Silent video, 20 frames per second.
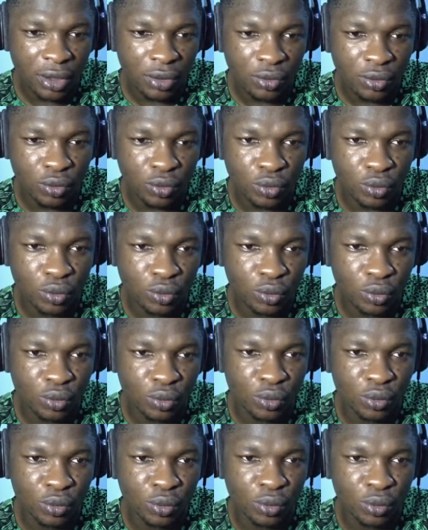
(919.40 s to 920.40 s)

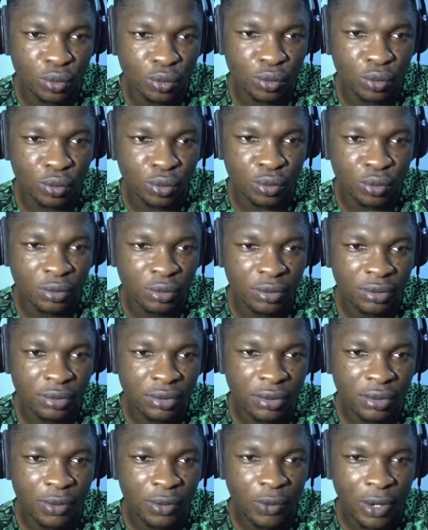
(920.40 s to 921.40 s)
2,
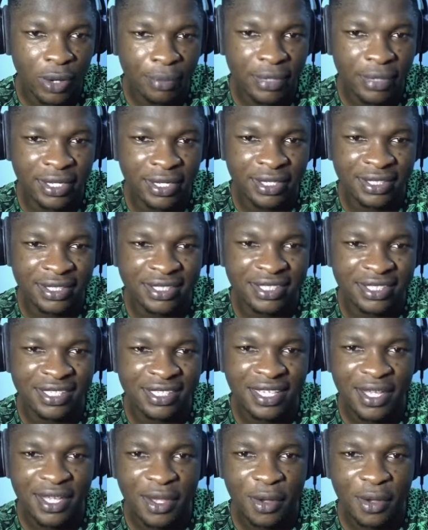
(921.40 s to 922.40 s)
1 minute,
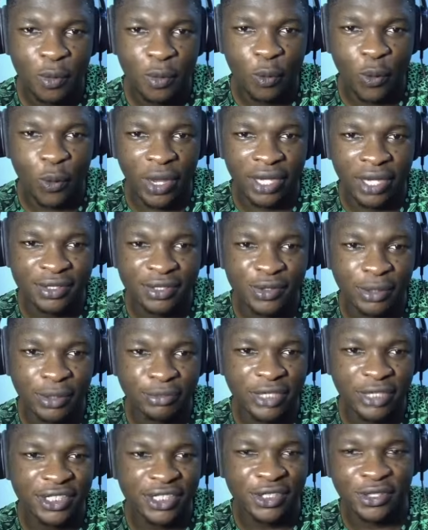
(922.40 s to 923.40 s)
1. So I'm
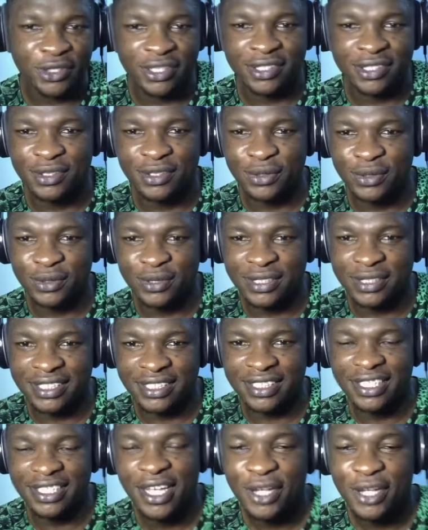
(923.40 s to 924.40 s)
transitioning to this.